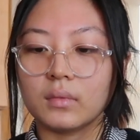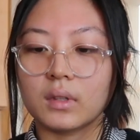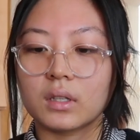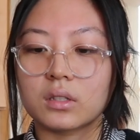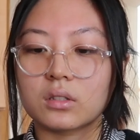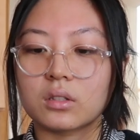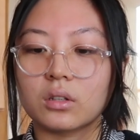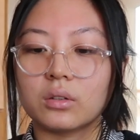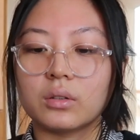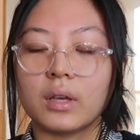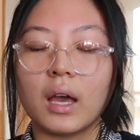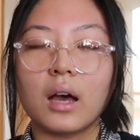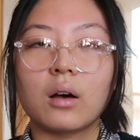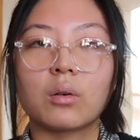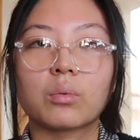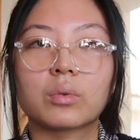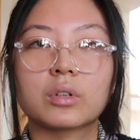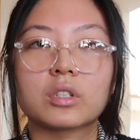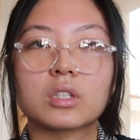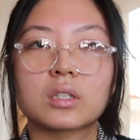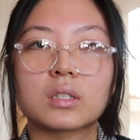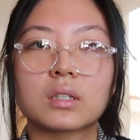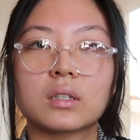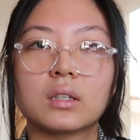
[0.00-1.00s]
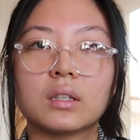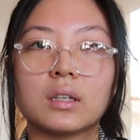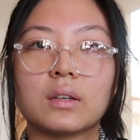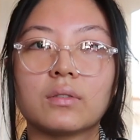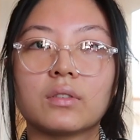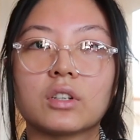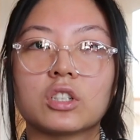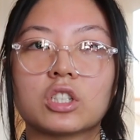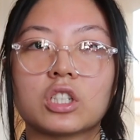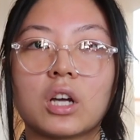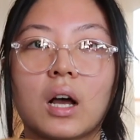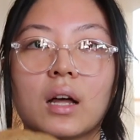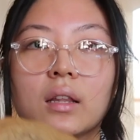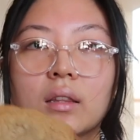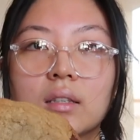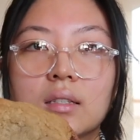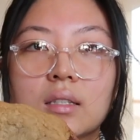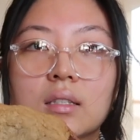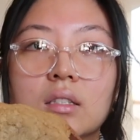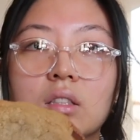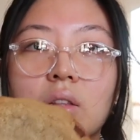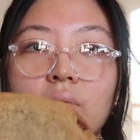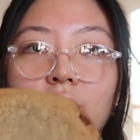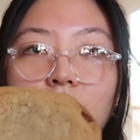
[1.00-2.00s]
So yeah, we're just gonna give it a shot. This
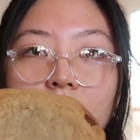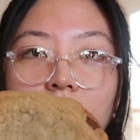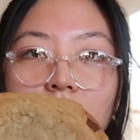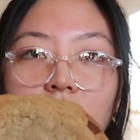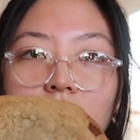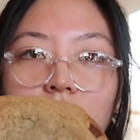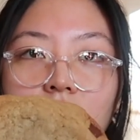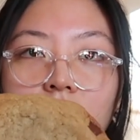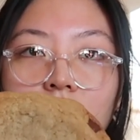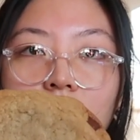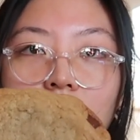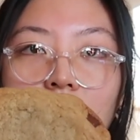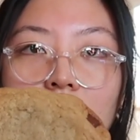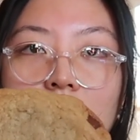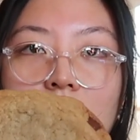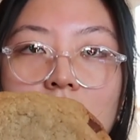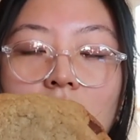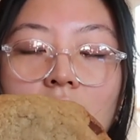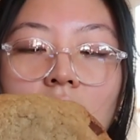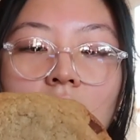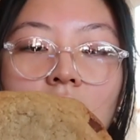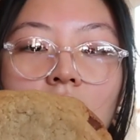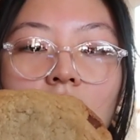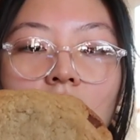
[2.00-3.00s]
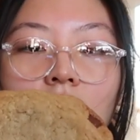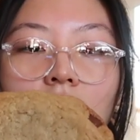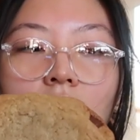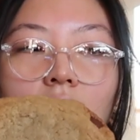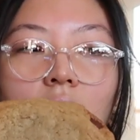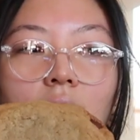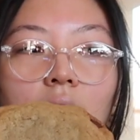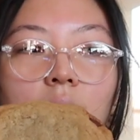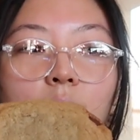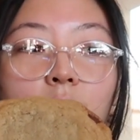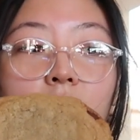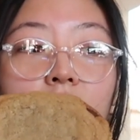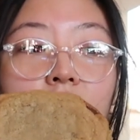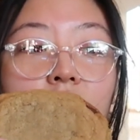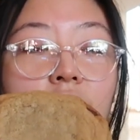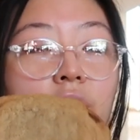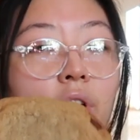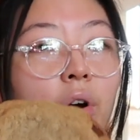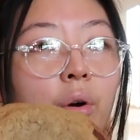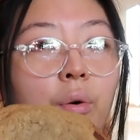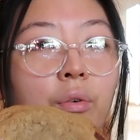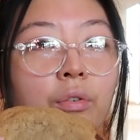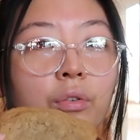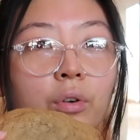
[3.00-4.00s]
is the regular cookie um, with
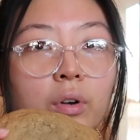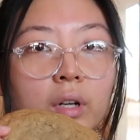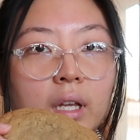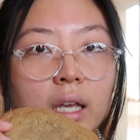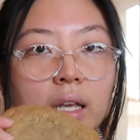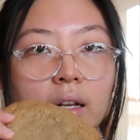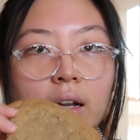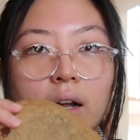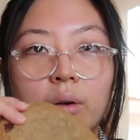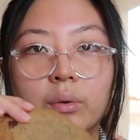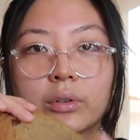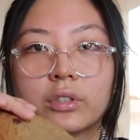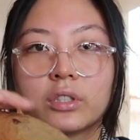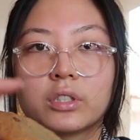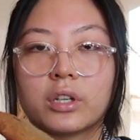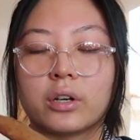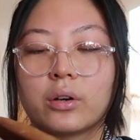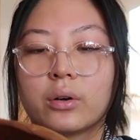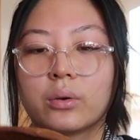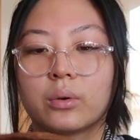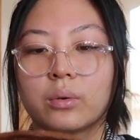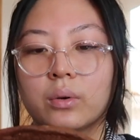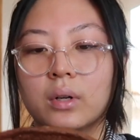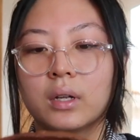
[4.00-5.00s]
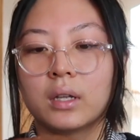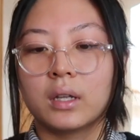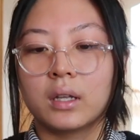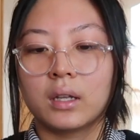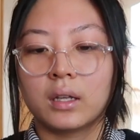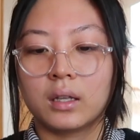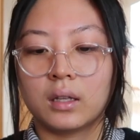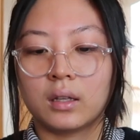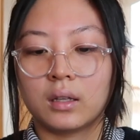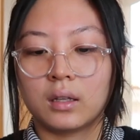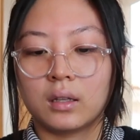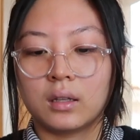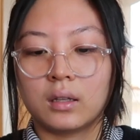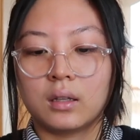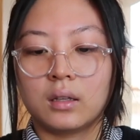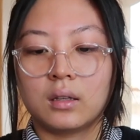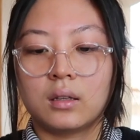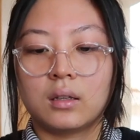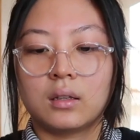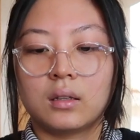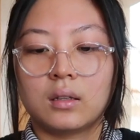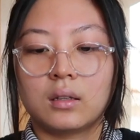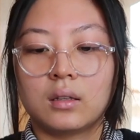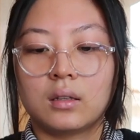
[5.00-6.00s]
no 48 hour dough.
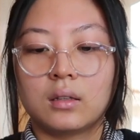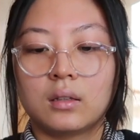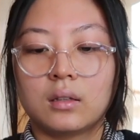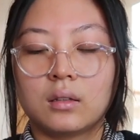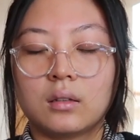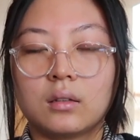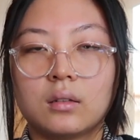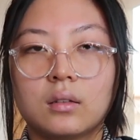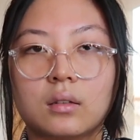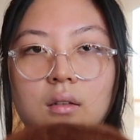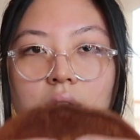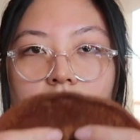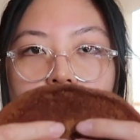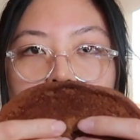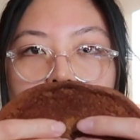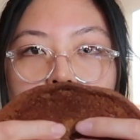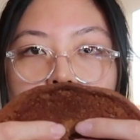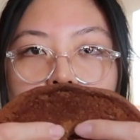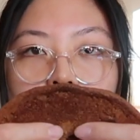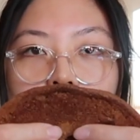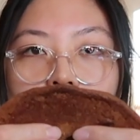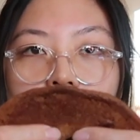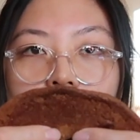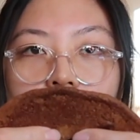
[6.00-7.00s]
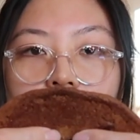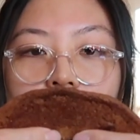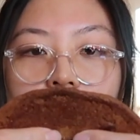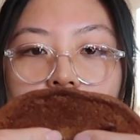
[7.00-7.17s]
Okay.